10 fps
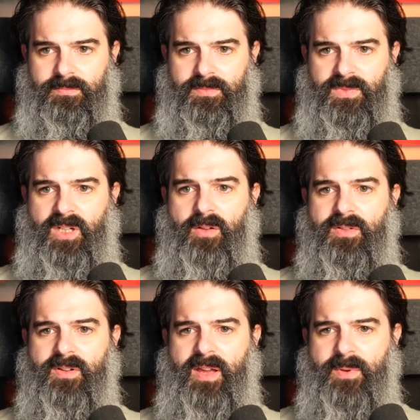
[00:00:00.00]
Oh, it's
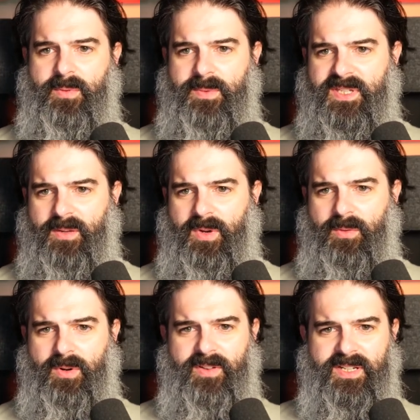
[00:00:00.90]
not happy with me somewhere.
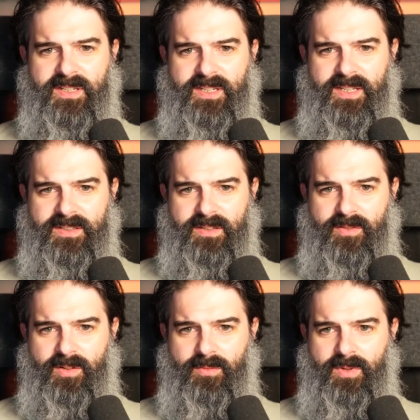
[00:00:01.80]
What have I done here? So I've
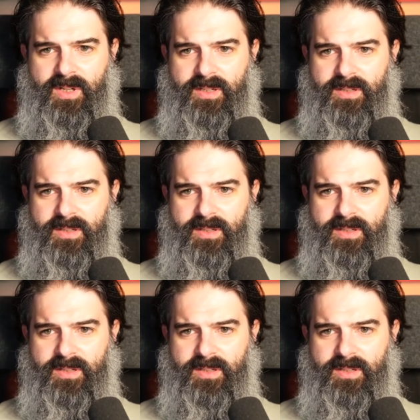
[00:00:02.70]
got 1,